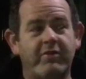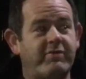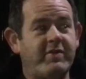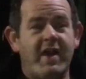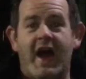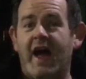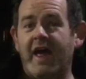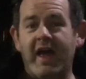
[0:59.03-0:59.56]
of
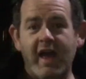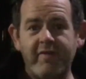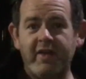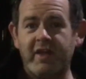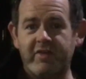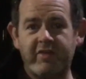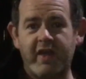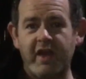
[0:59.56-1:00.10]
not
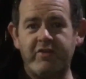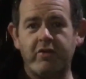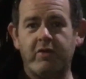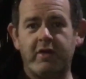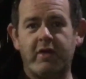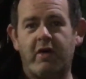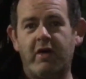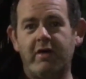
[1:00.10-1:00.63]
having a
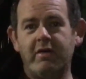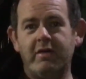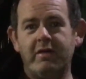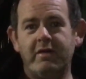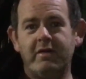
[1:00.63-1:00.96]
schedule at all,